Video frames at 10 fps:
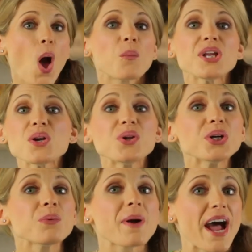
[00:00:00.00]
When you
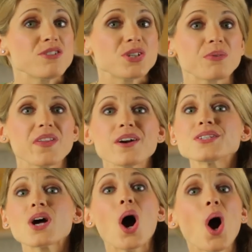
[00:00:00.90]
look around you, there
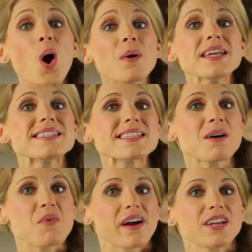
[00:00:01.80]
is always
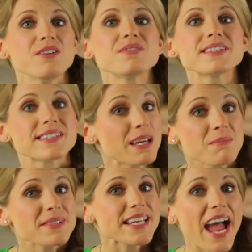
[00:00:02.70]
someone who
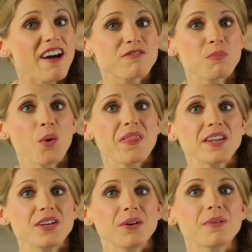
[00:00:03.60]
seems to have more
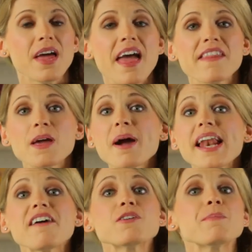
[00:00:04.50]
than you. They
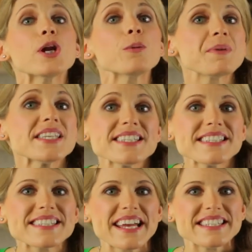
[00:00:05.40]
might have a better
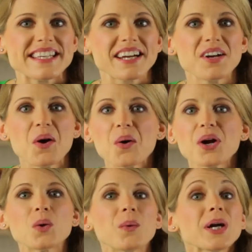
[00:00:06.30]
business idea, or
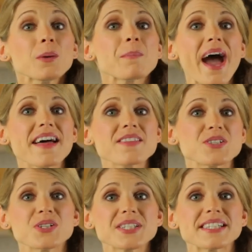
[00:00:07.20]
a quicker
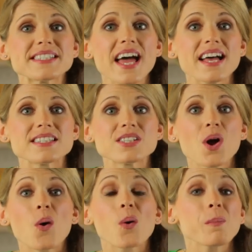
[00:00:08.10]
path to success,
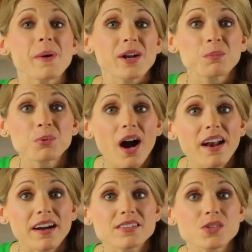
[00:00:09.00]
or a better
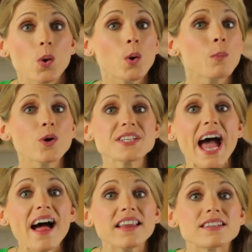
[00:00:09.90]
product, or more
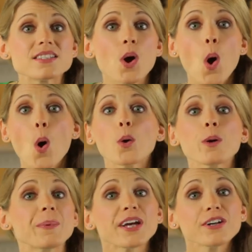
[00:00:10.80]
talents, or
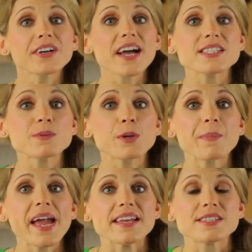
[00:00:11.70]
a bigger customer
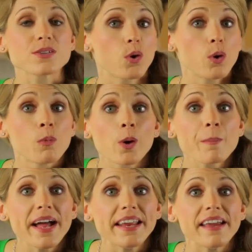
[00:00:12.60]
base, or more
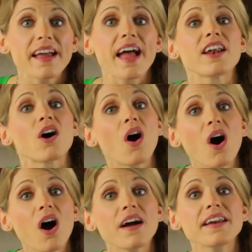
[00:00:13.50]
money, and
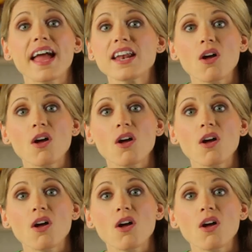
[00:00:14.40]
on